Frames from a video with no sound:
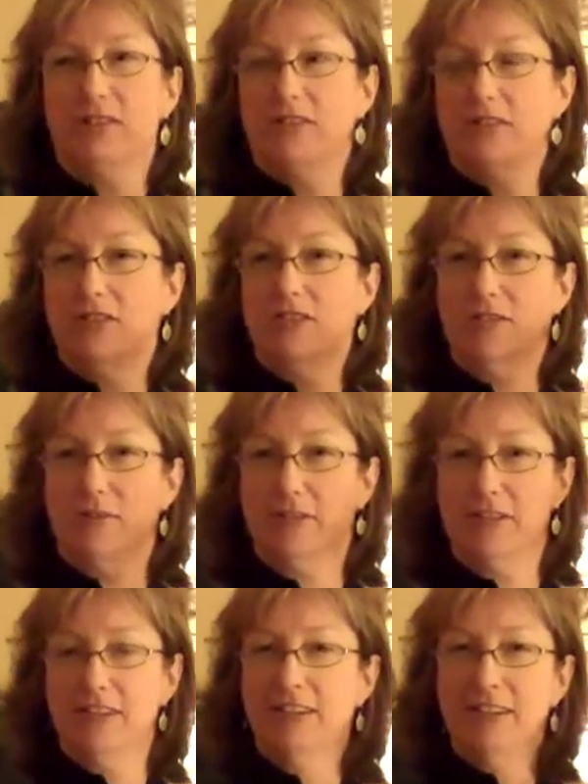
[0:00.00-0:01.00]
so she's
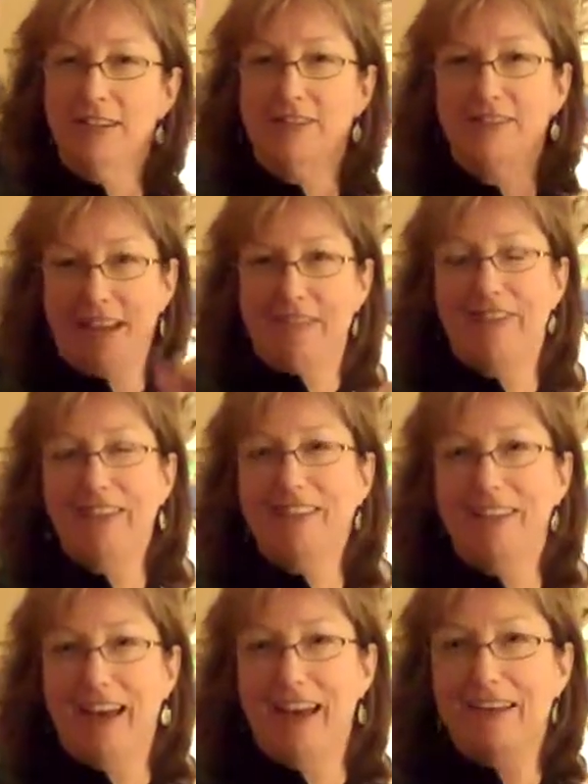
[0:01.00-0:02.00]
always saving the
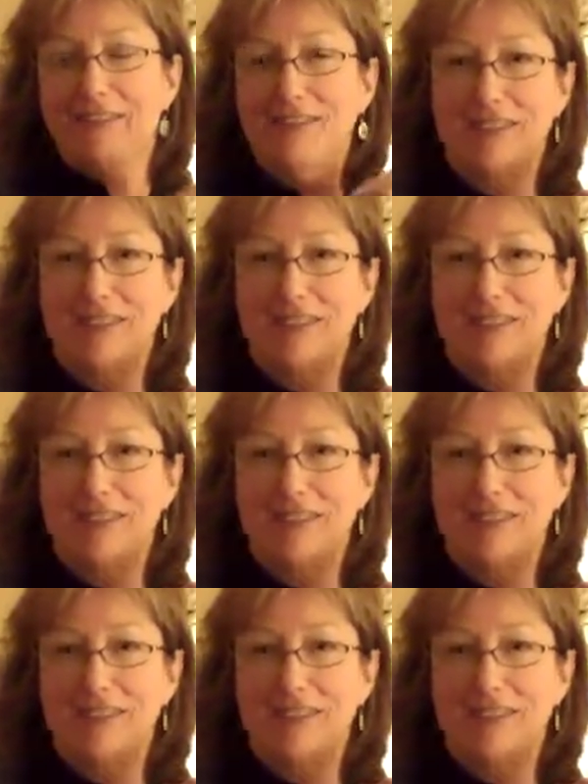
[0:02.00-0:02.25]
day and